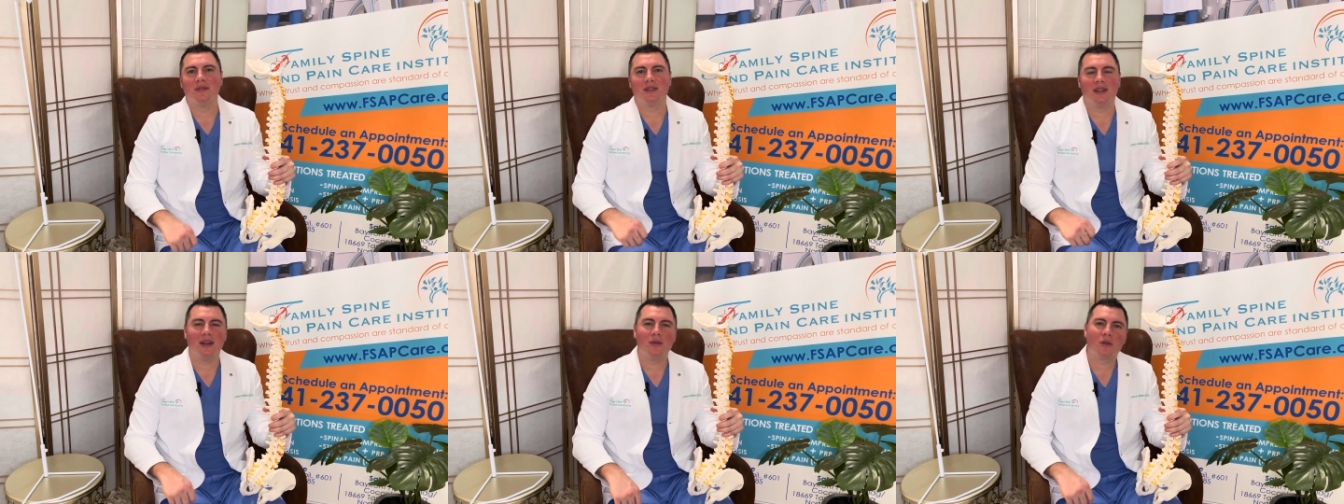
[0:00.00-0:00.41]

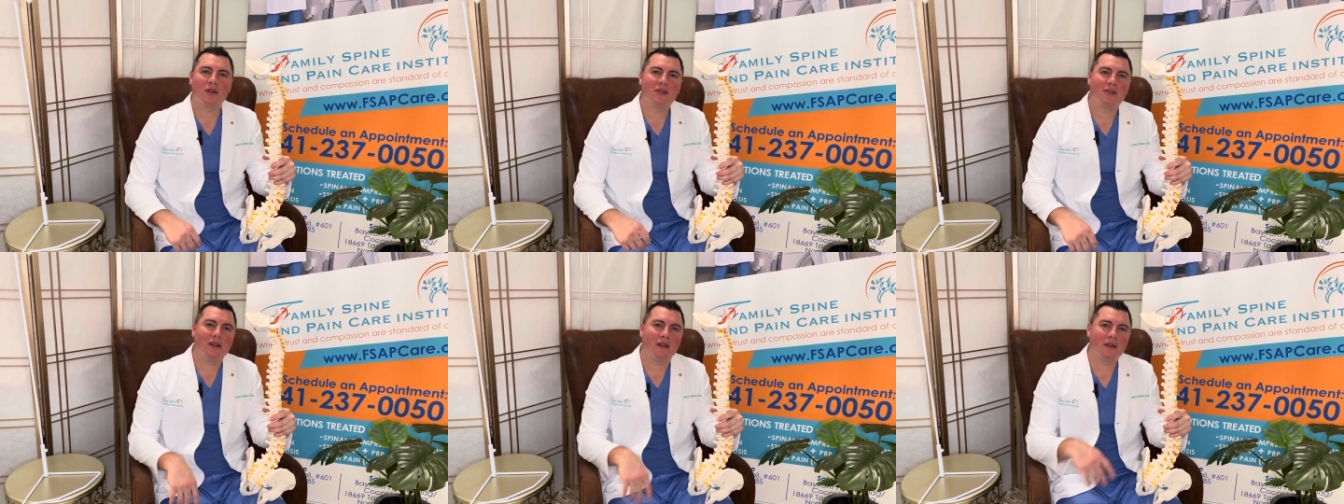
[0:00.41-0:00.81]
Today we're
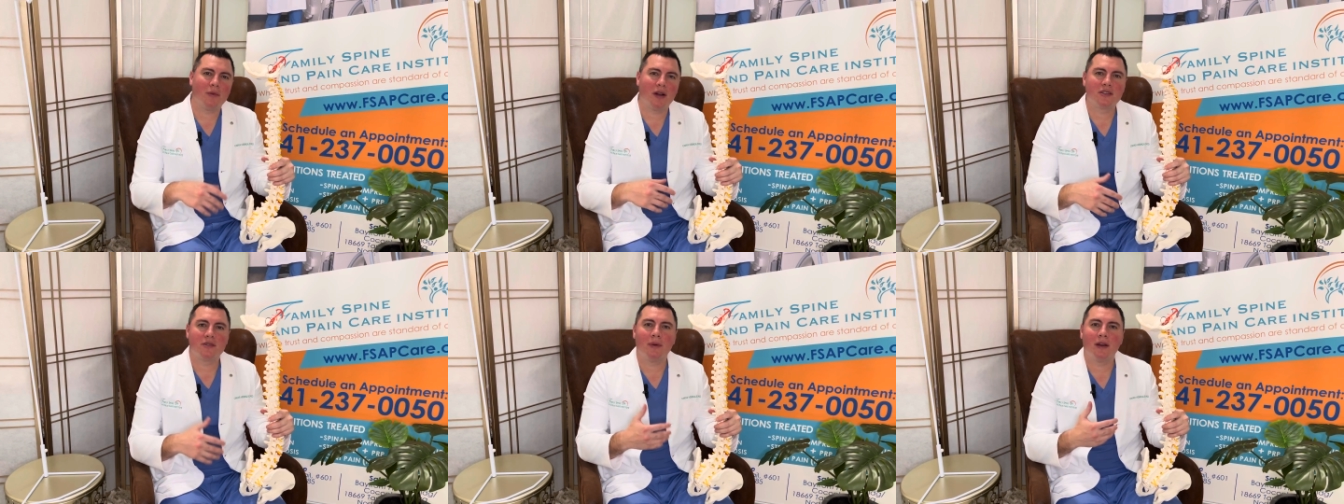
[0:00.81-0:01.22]
going to talk
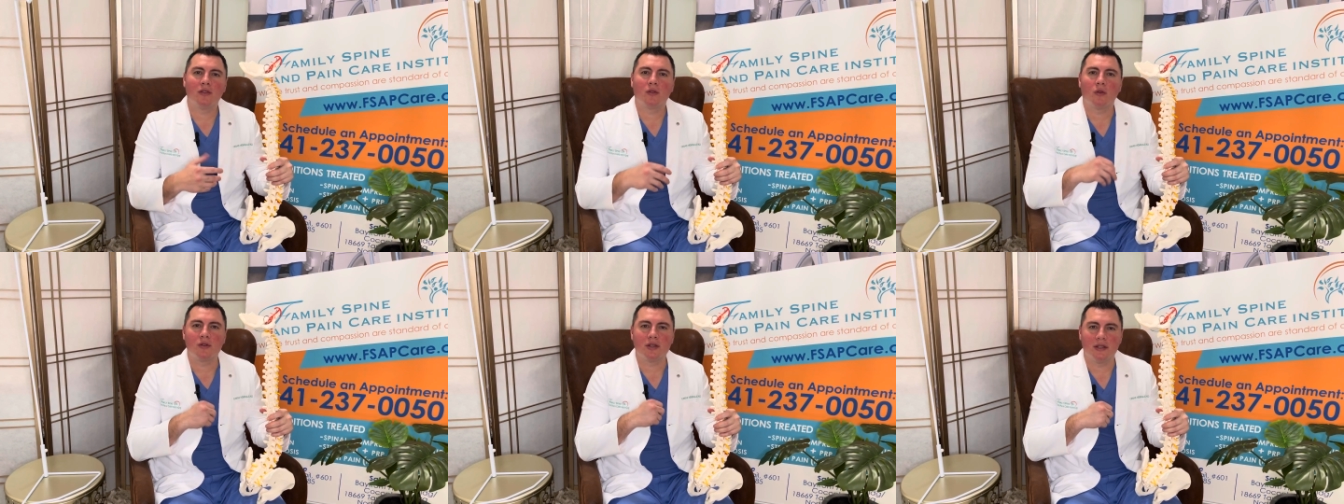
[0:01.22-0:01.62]
about spinal
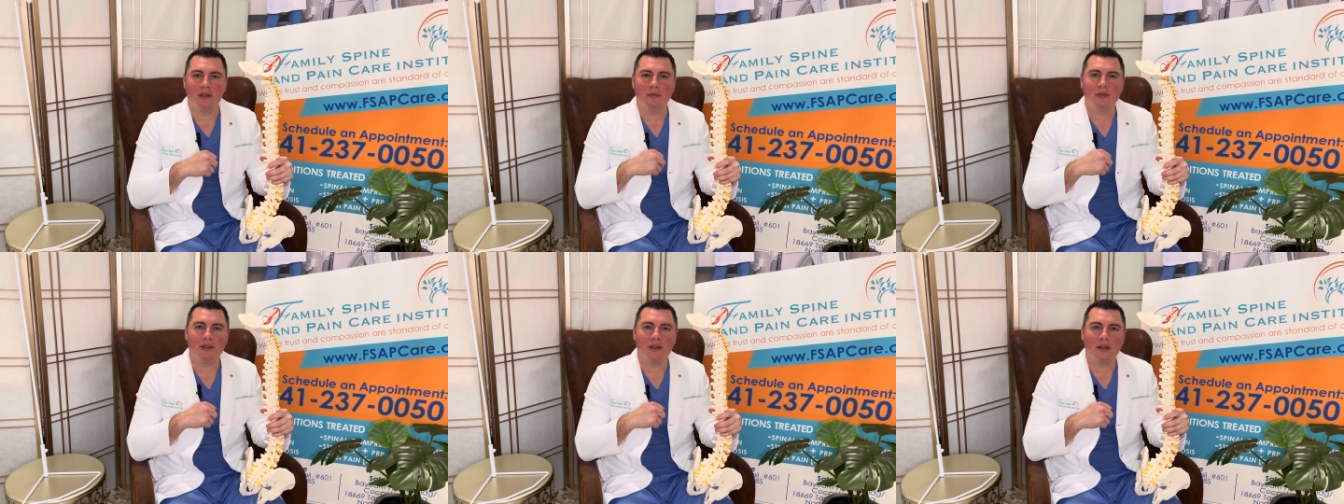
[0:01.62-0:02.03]
cord
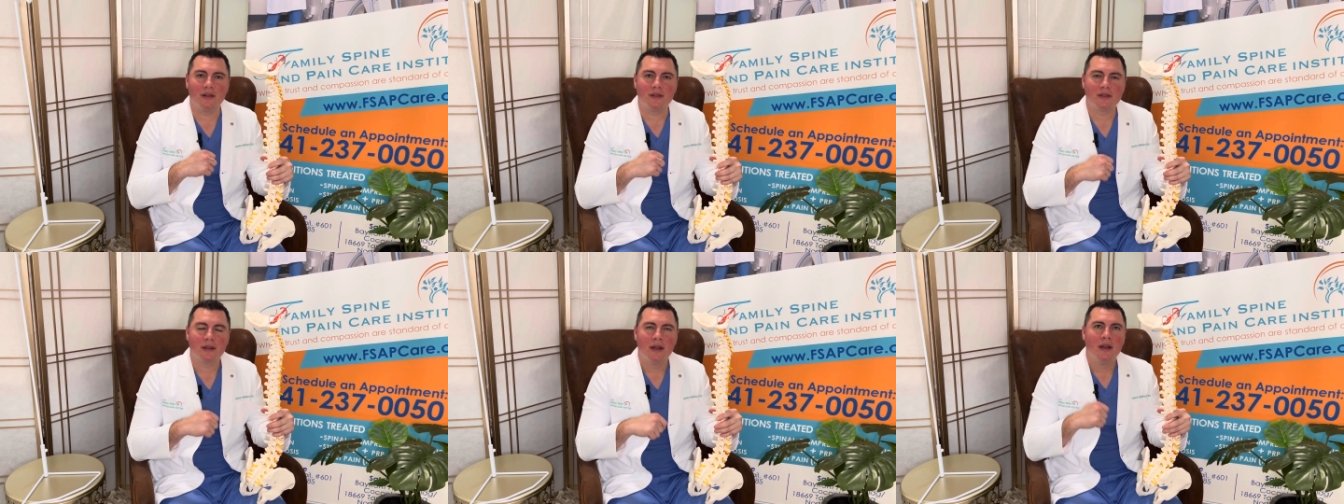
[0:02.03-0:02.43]

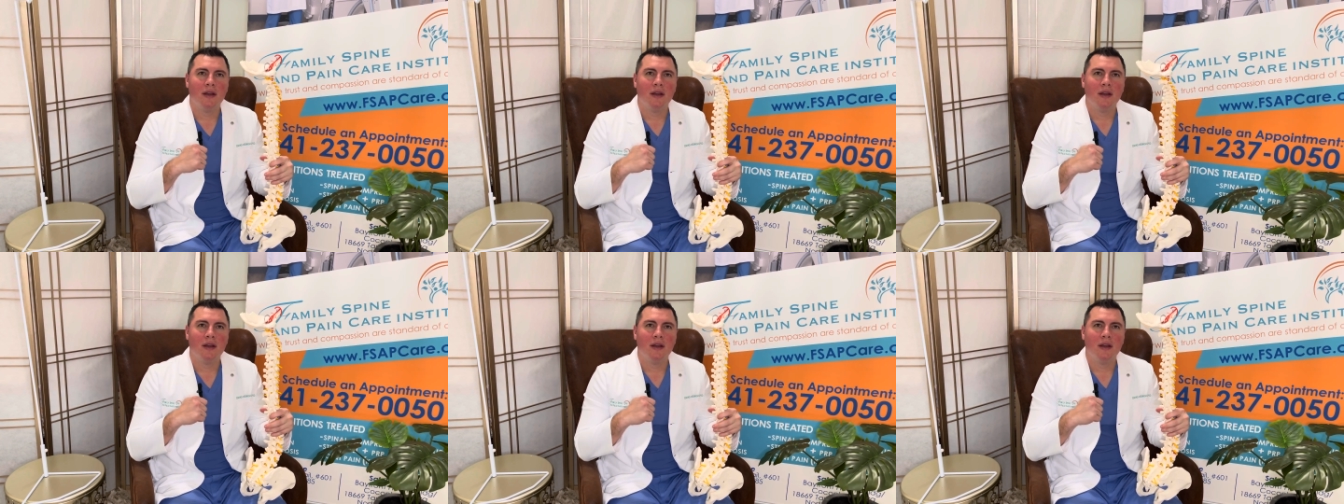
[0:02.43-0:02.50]
stimulators.